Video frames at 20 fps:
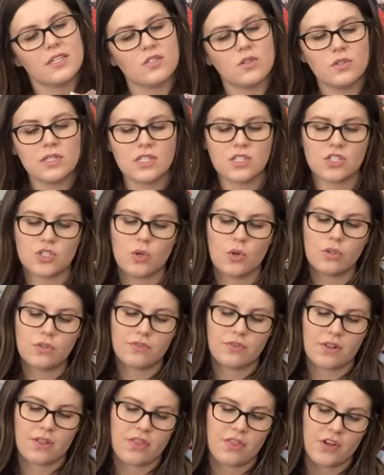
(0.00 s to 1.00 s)
only sold for
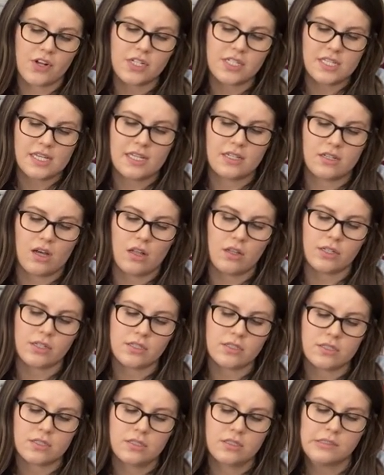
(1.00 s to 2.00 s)

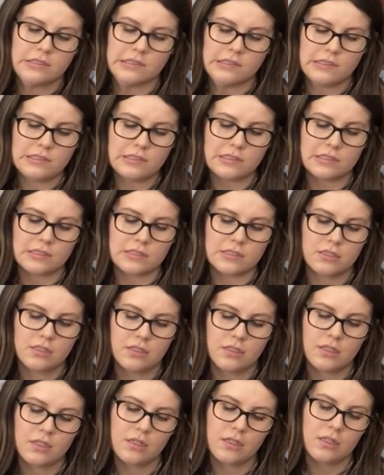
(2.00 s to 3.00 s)
$13. Ooh.
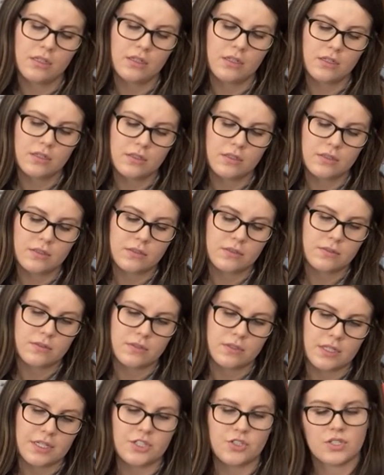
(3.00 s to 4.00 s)

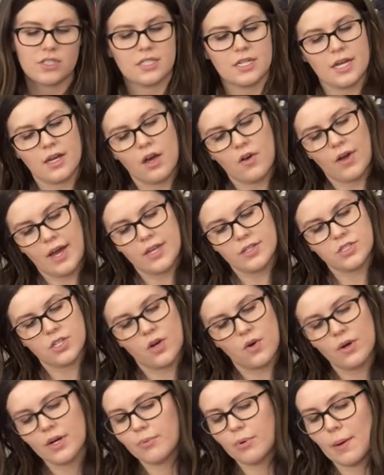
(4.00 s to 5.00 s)
Interesting. Okay, so
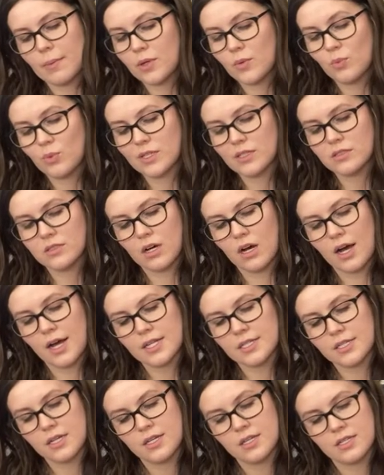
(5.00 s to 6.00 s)
I probably will not,
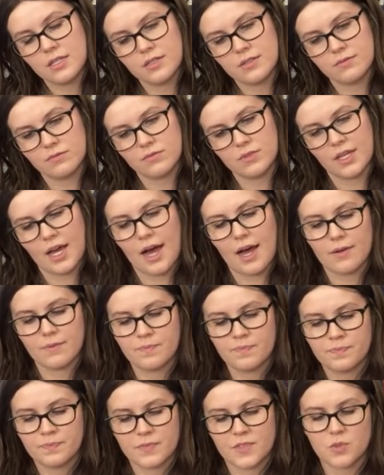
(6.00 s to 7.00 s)
yeah.
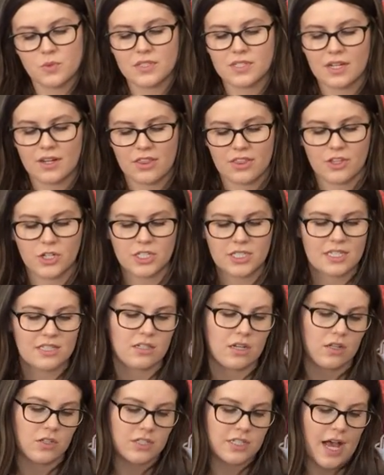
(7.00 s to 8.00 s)
This one's got a $13
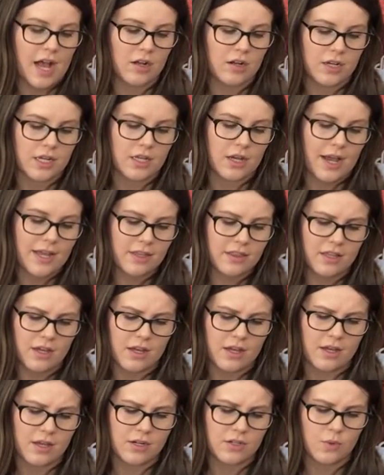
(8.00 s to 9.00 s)
tag on it. I thought, I
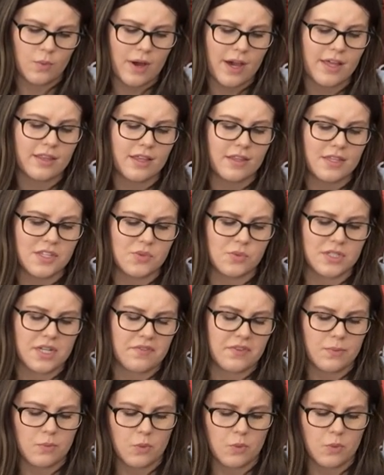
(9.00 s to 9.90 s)
don't know why I thought these were definitely more